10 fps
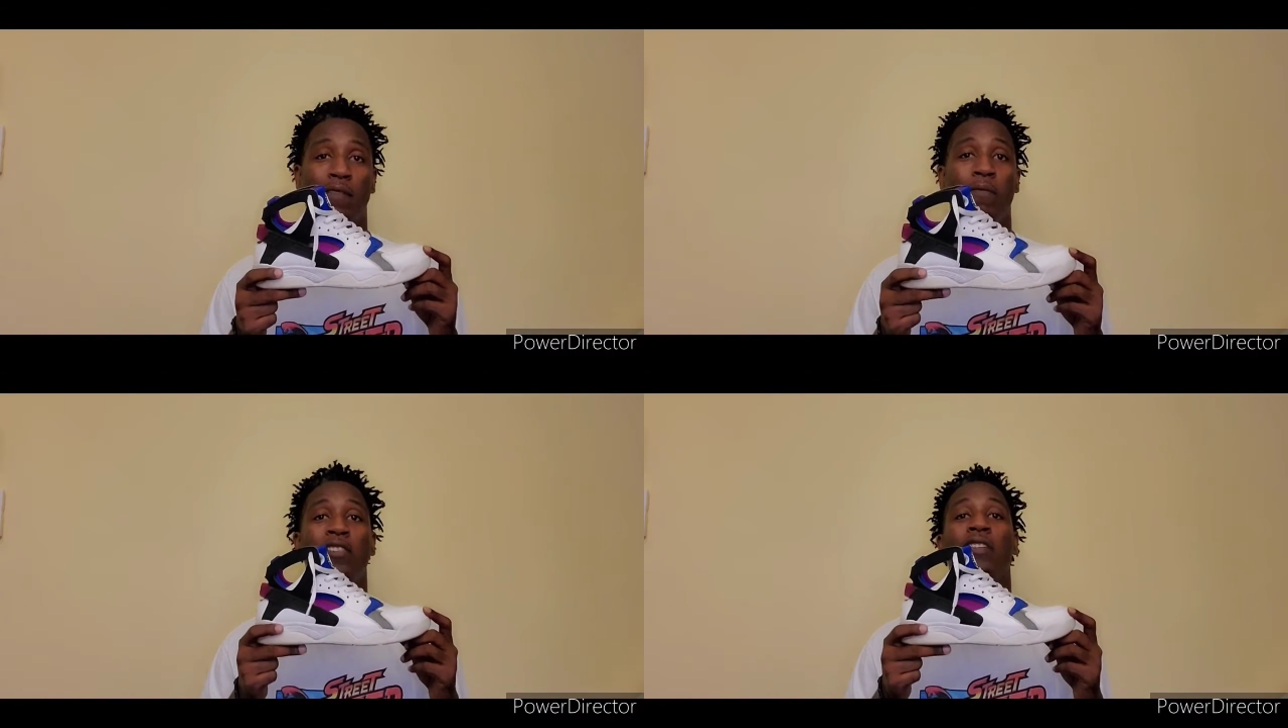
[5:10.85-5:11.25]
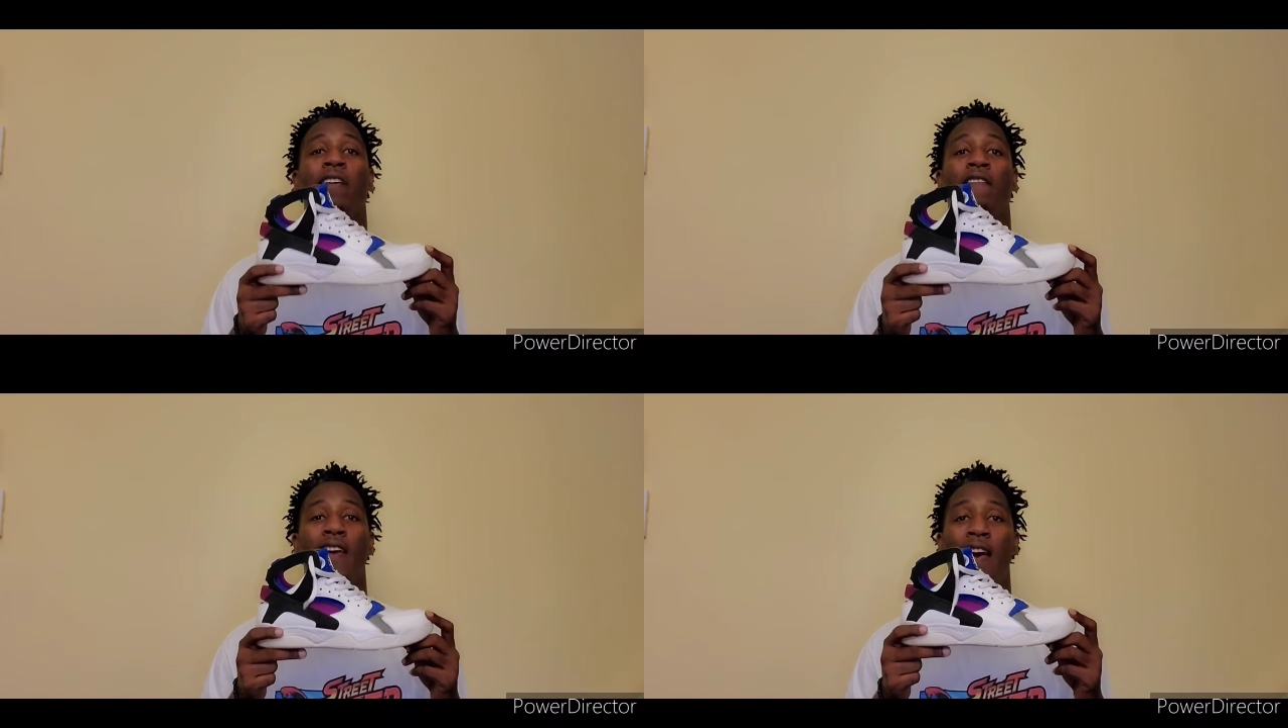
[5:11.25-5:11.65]
the
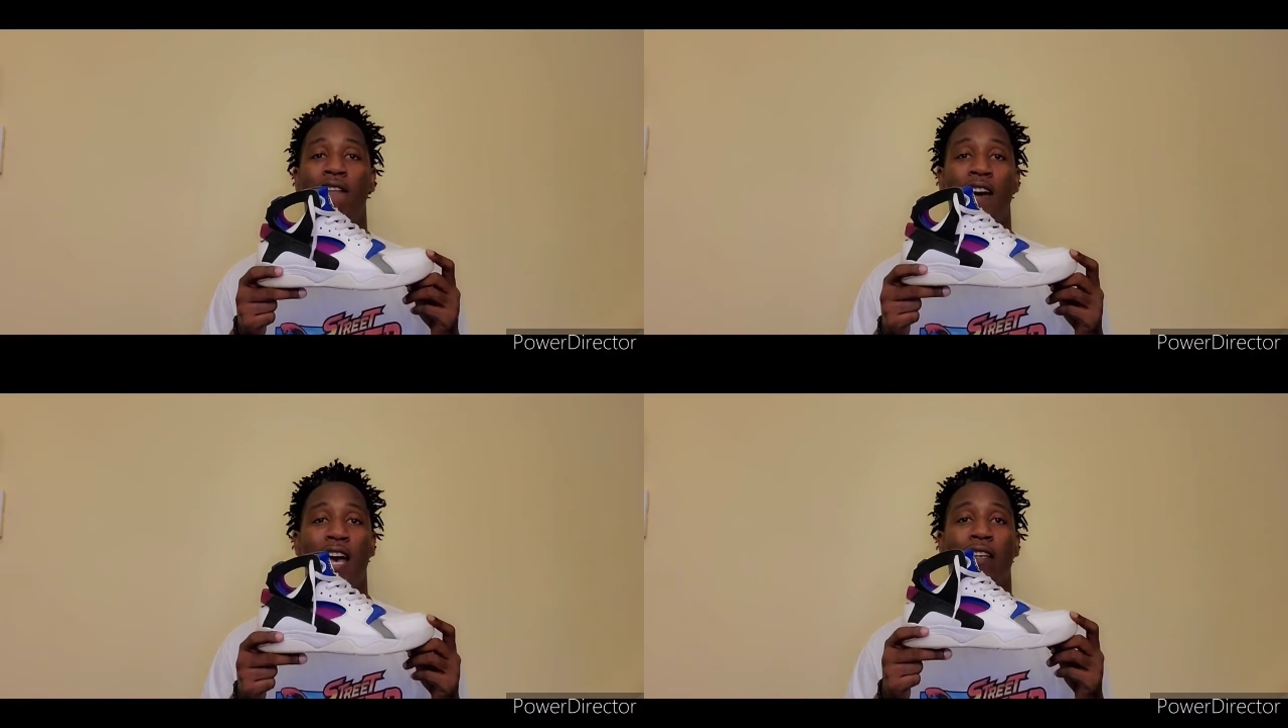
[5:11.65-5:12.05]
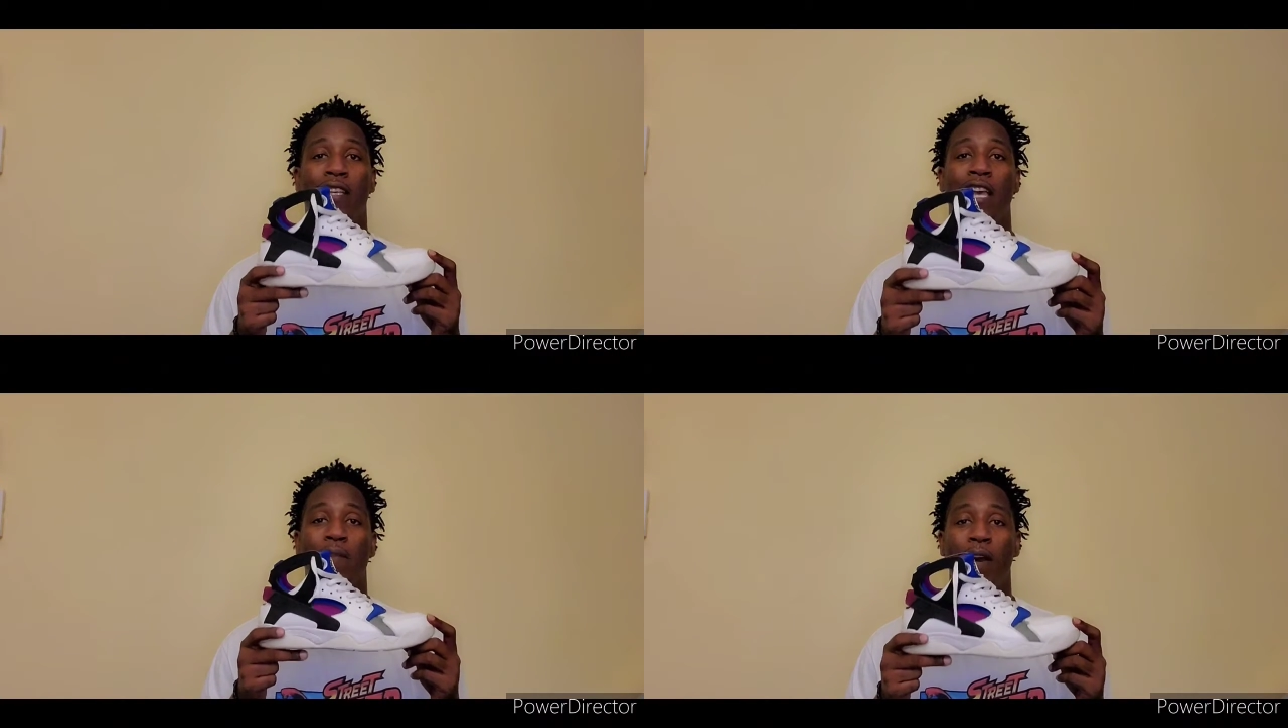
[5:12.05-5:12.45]
Michigan Fab Five
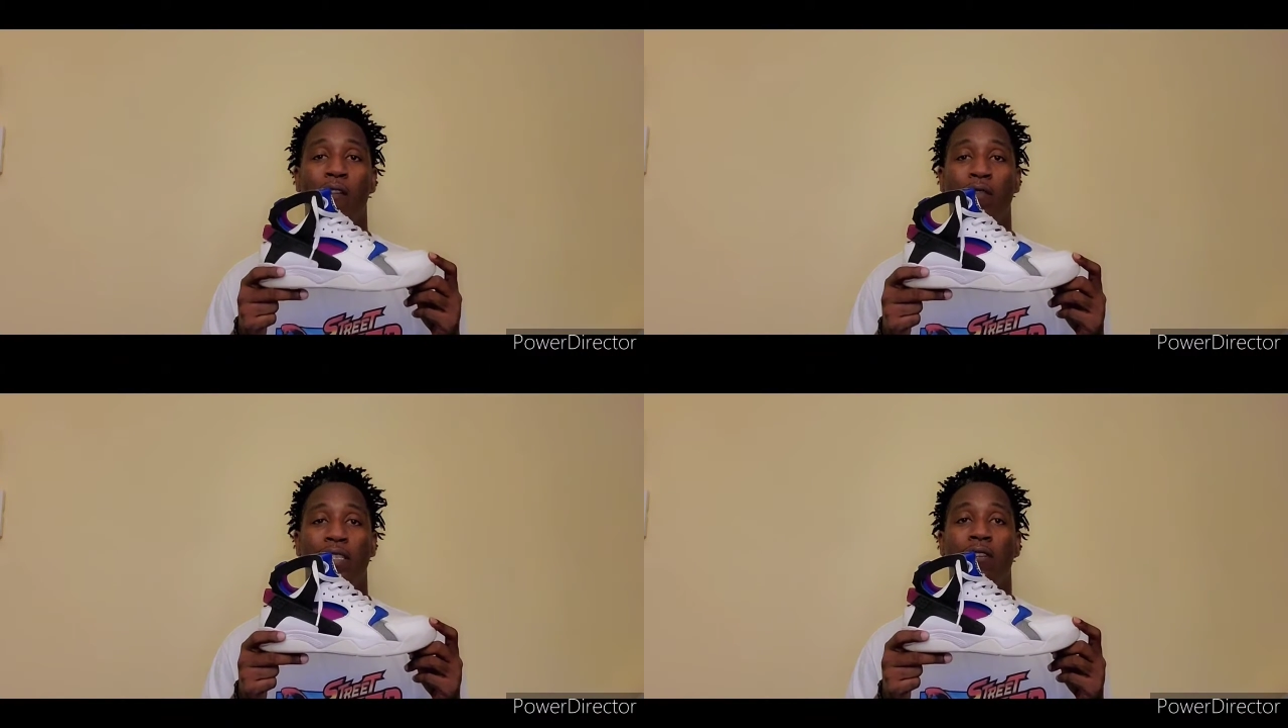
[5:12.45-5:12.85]
came out with